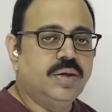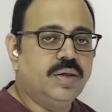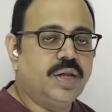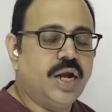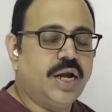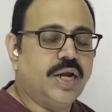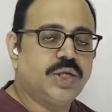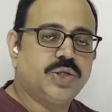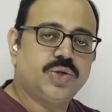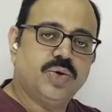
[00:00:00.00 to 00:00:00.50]

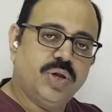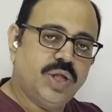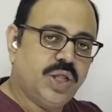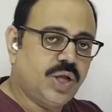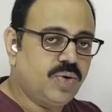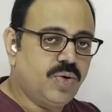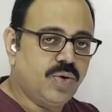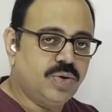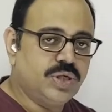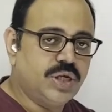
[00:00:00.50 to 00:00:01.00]
That is only
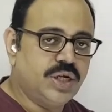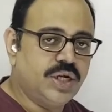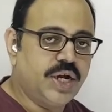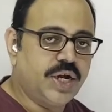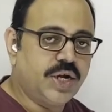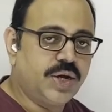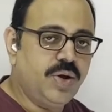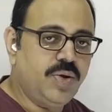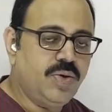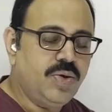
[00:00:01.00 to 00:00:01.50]
the closing
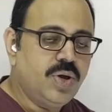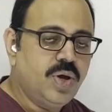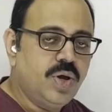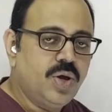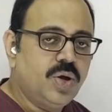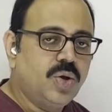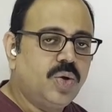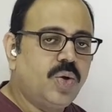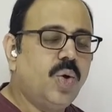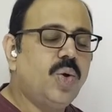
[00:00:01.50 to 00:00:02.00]
debt, no?
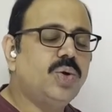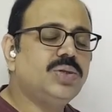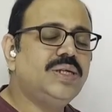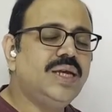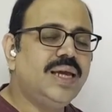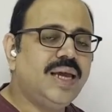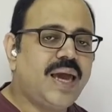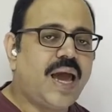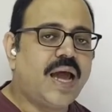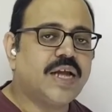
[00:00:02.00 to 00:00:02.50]

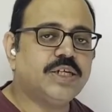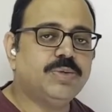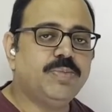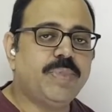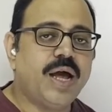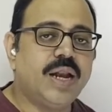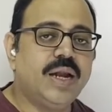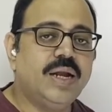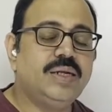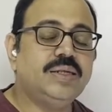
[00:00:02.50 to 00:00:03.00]
Closing cash
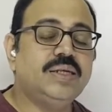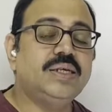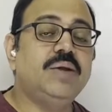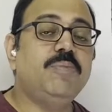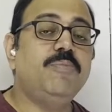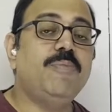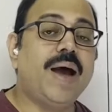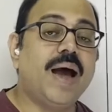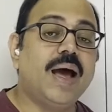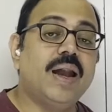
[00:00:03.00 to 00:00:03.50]
balance
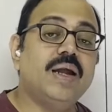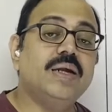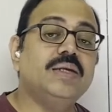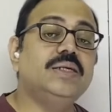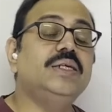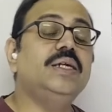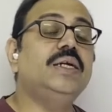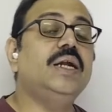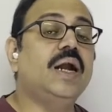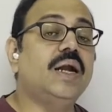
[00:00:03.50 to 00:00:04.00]
in
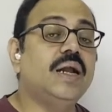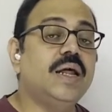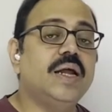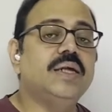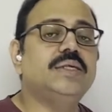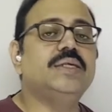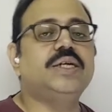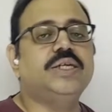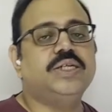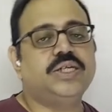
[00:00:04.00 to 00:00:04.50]
balance sheet under
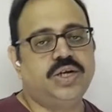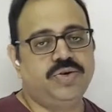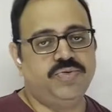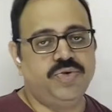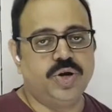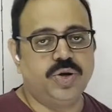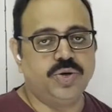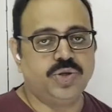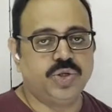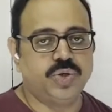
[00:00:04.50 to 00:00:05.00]
assets should
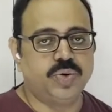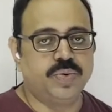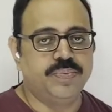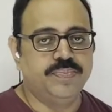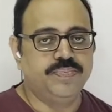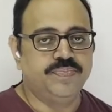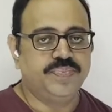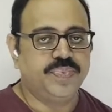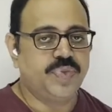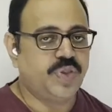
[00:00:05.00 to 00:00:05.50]
be to show.
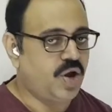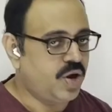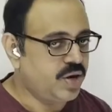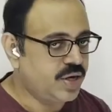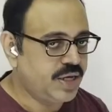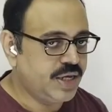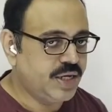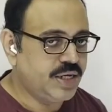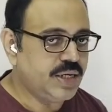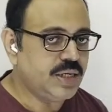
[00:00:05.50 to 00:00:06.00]

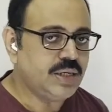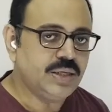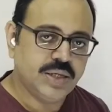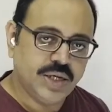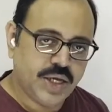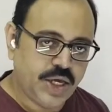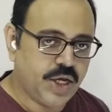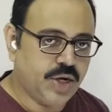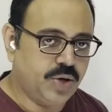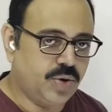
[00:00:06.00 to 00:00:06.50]
Not
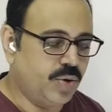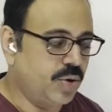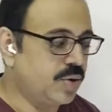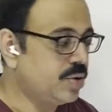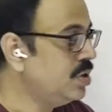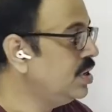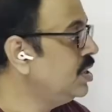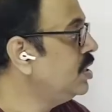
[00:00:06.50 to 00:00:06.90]
here, ignore.